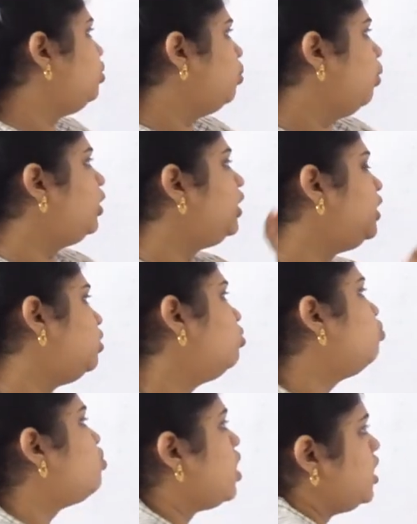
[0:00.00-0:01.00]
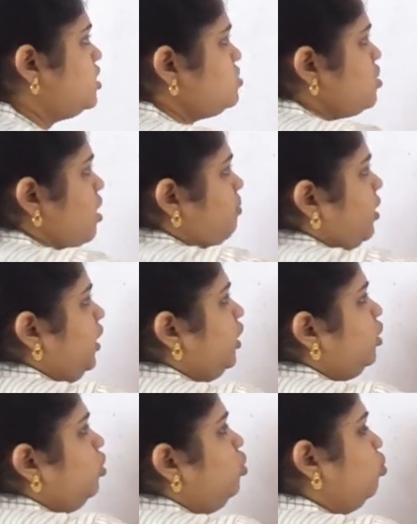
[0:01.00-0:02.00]
2 into 1. So, I am
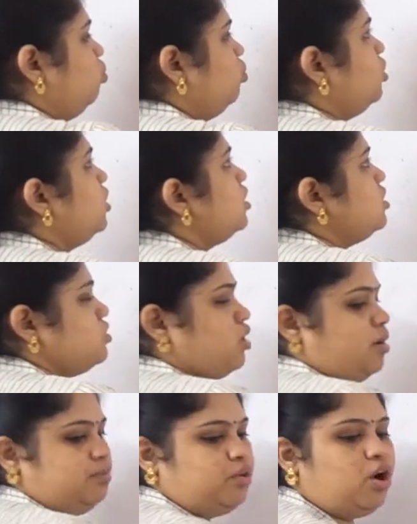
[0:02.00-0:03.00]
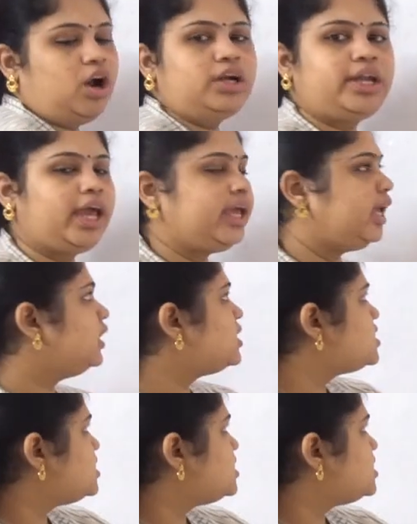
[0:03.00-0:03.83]
writing 2. So, I am not taking the